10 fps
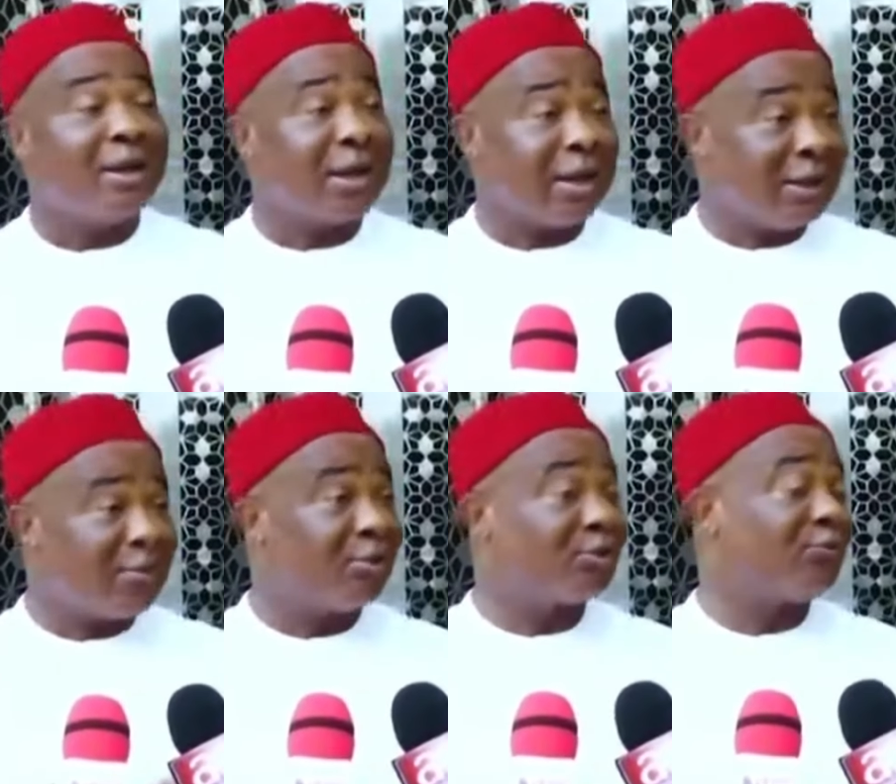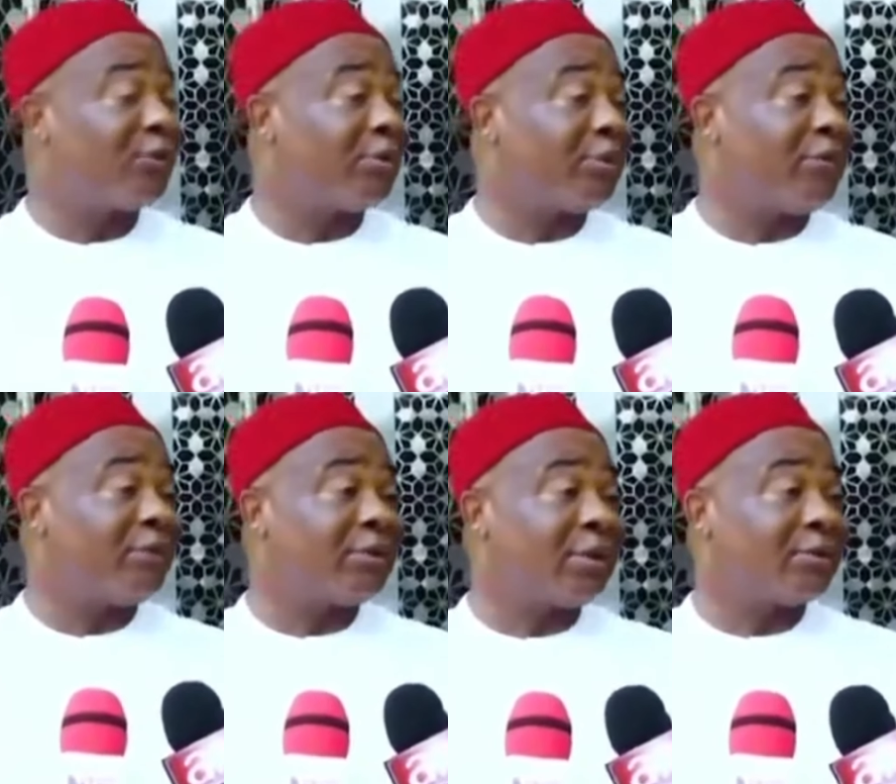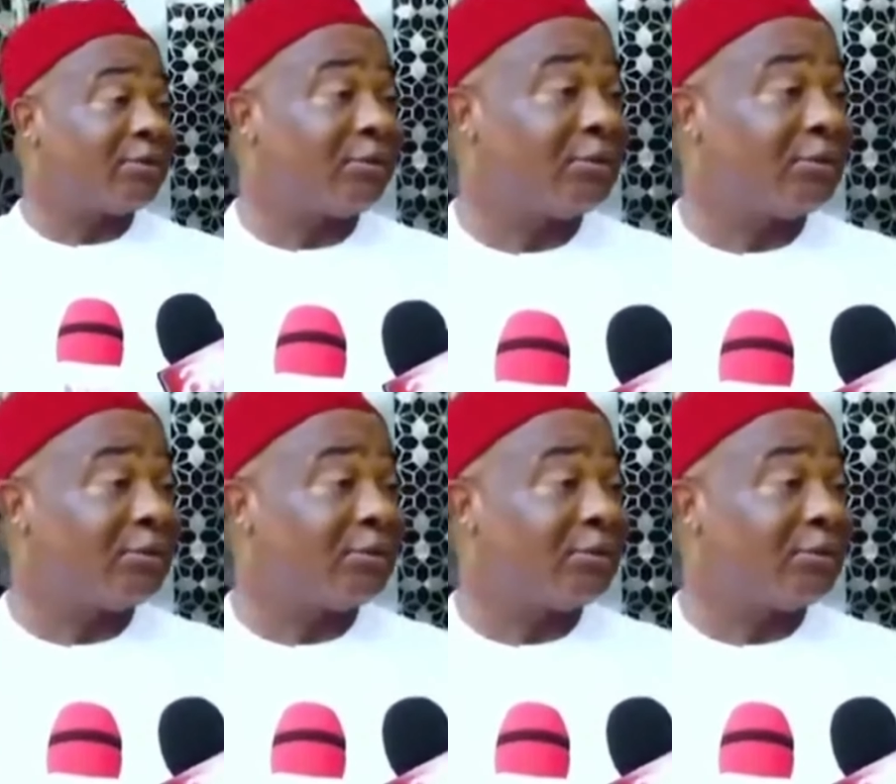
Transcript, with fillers: I came also from the private sector.